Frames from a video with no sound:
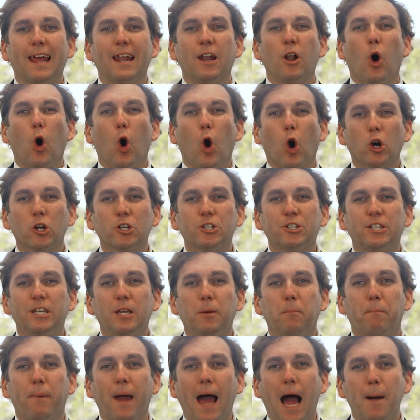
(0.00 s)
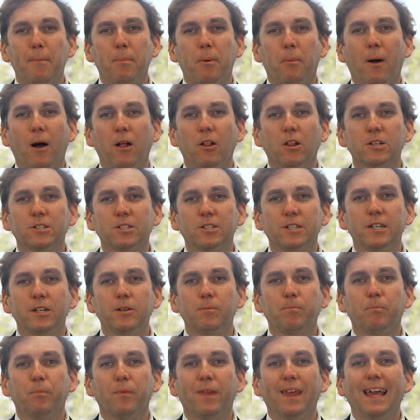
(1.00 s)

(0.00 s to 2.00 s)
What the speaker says: an RC BAP policy,